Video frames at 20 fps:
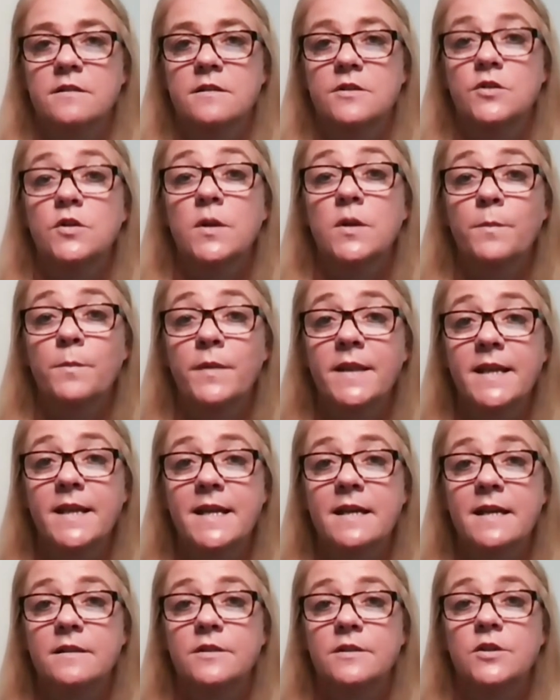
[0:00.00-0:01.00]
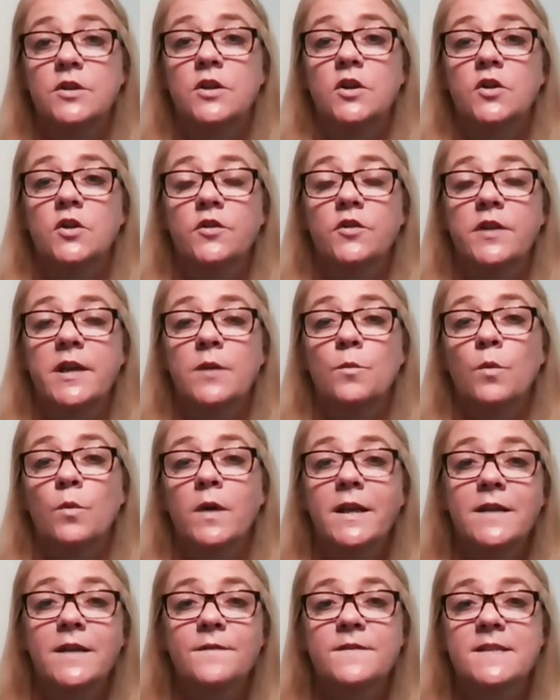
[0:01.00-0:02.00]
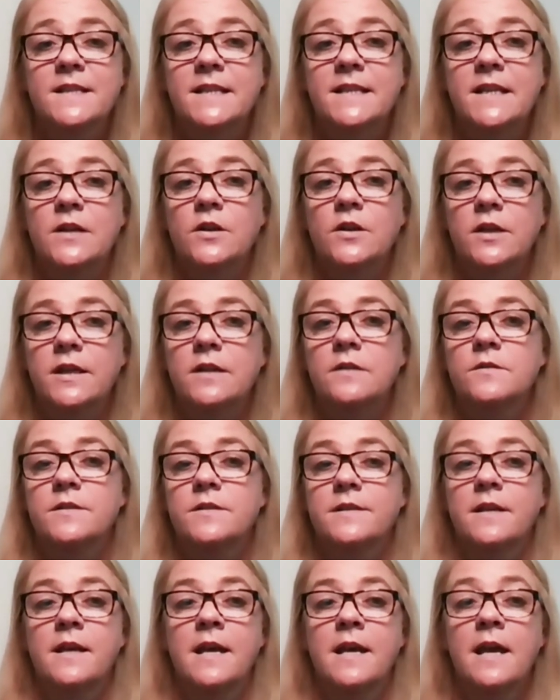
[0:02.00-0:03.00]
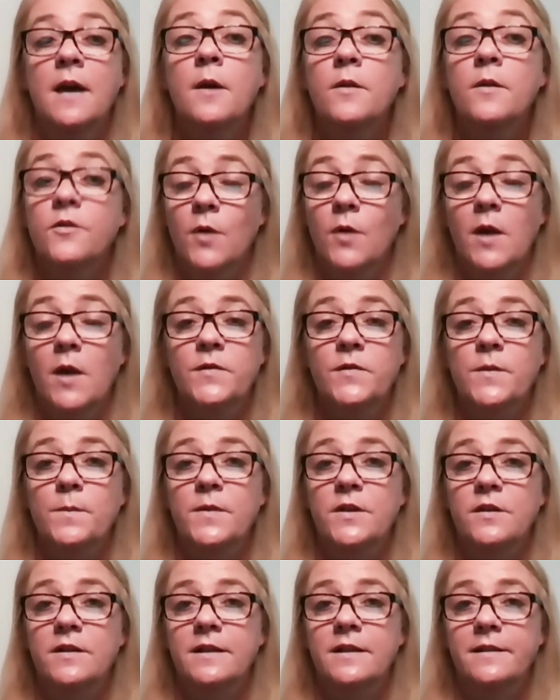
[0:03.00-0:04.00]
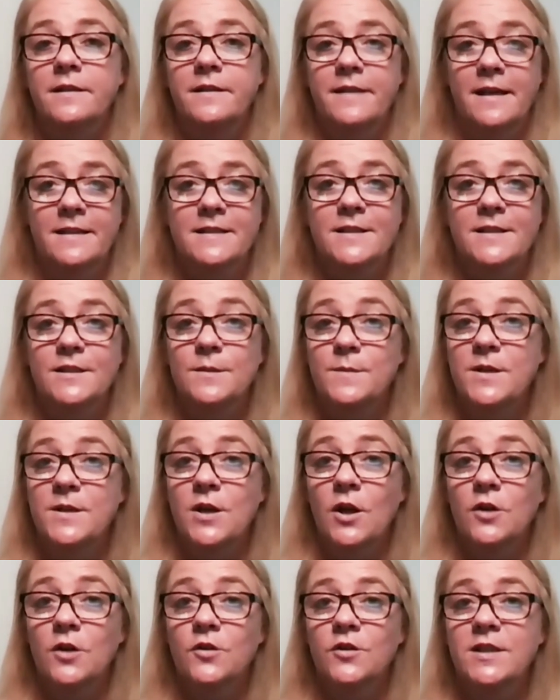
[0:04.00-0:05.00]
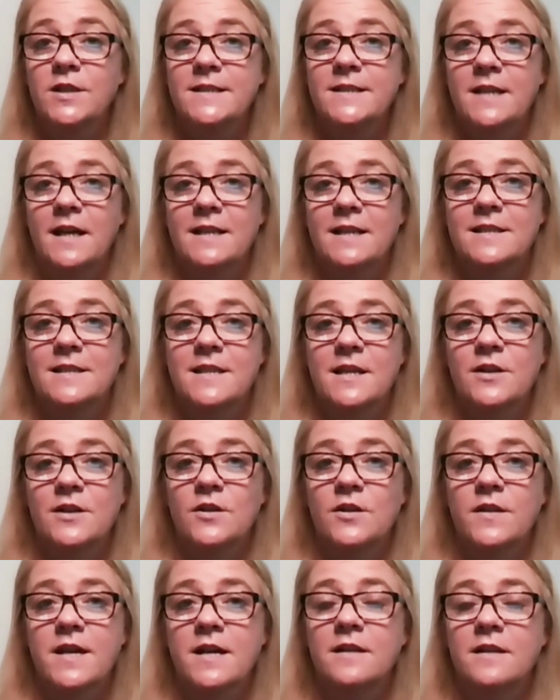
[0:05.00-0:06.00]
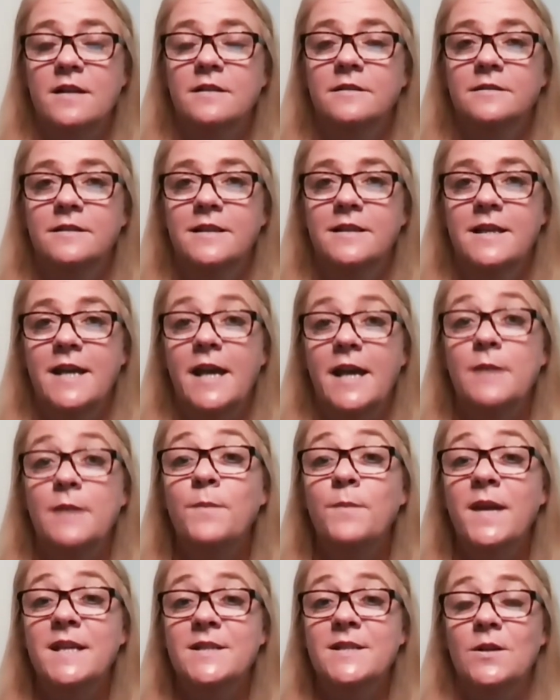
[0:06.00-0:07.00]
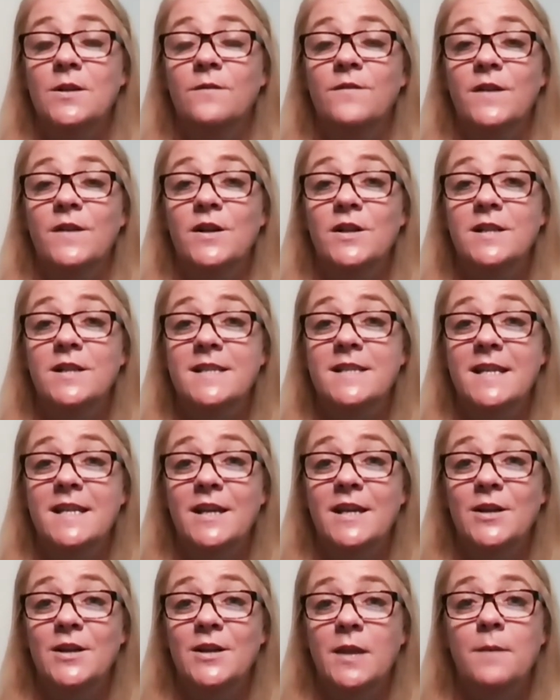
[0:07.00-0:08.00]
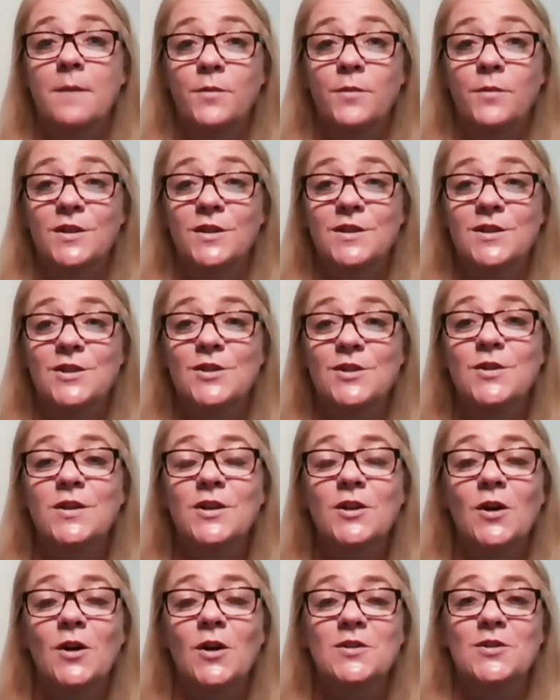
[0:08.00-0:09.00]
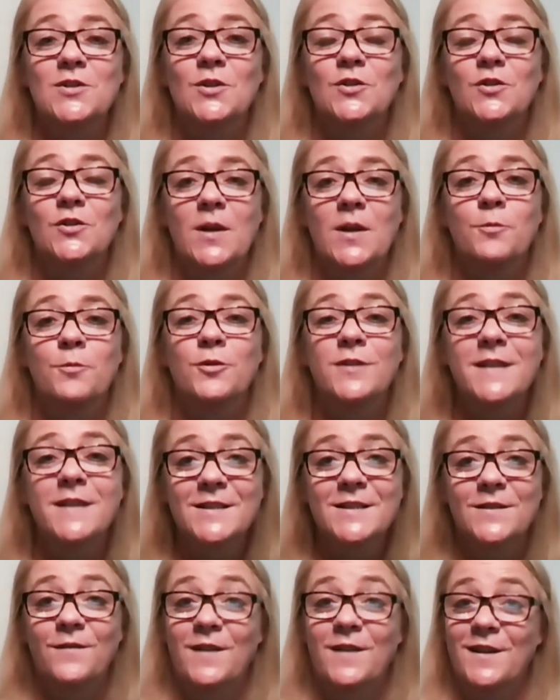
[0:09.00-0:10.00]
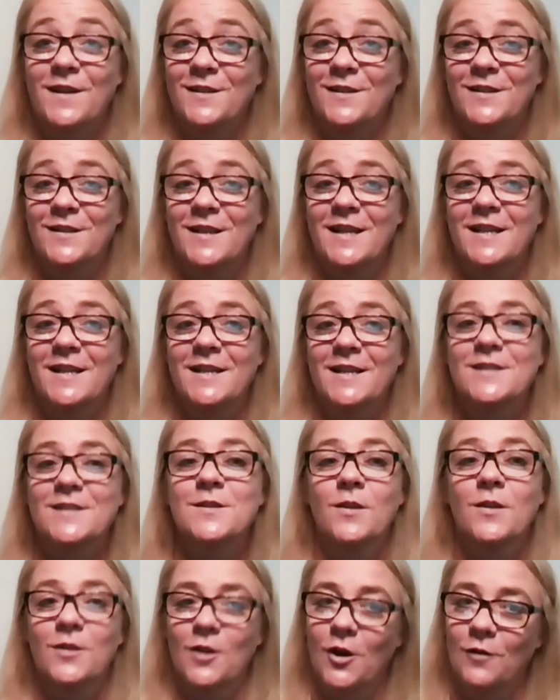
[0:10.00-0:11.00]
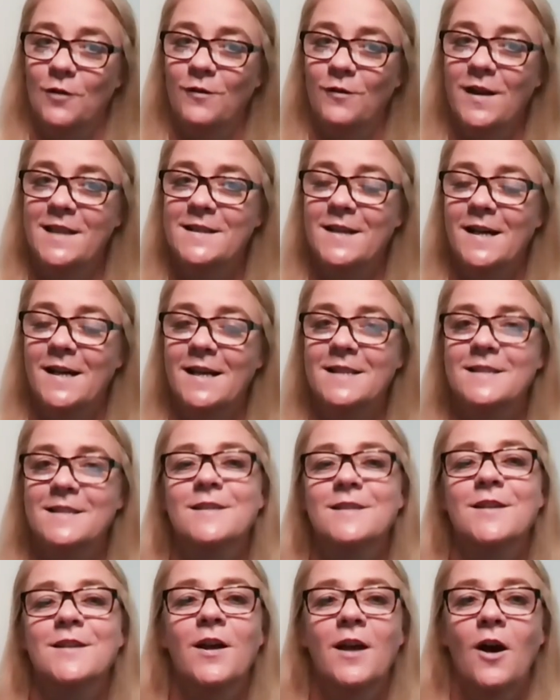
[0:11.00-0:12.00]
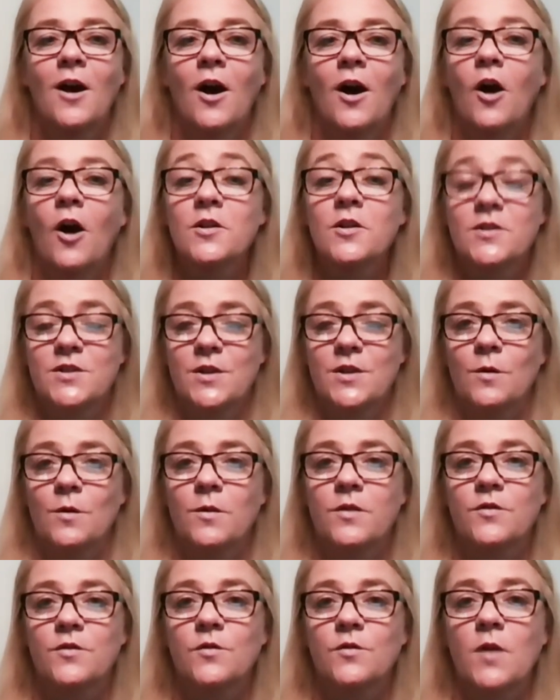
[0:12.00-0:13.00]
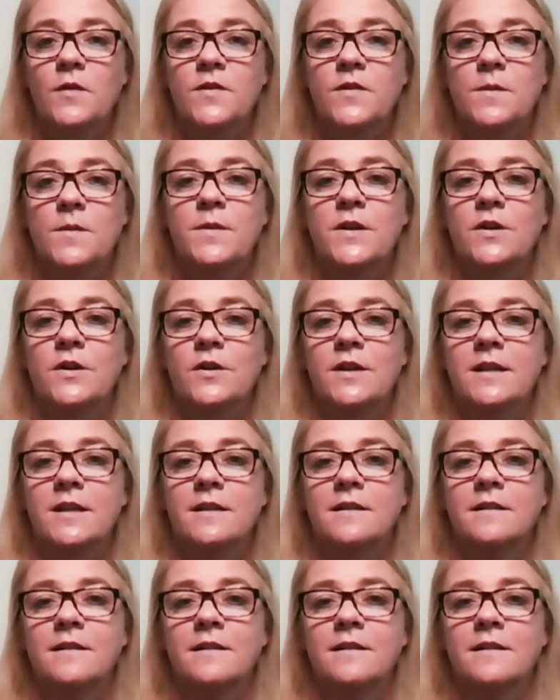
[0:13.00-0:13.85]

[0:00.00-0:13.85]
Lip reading: You can plan, you can create what-if scenarios throughout the period. That's going to be our green dots that are there. And based on various inputs, you can also create predictive analytics, our red dots, also throughout the period.